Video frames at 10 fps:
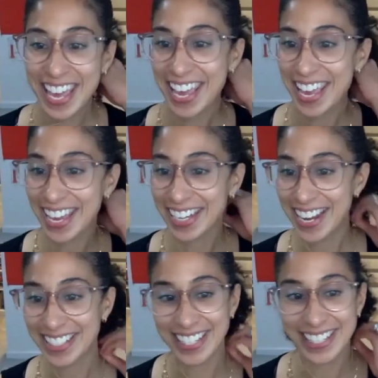And
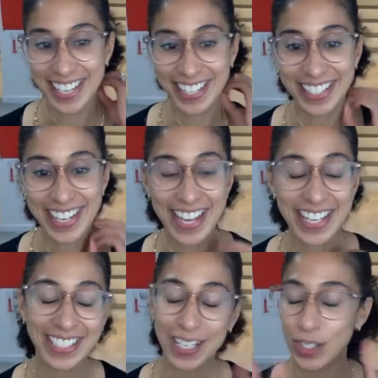as I said, today
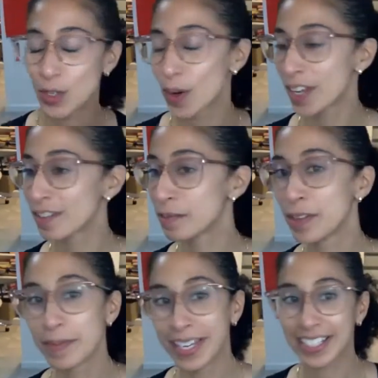is a joy of
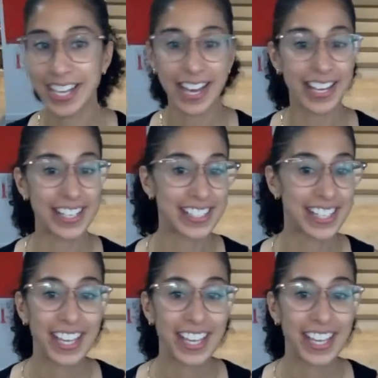movement class.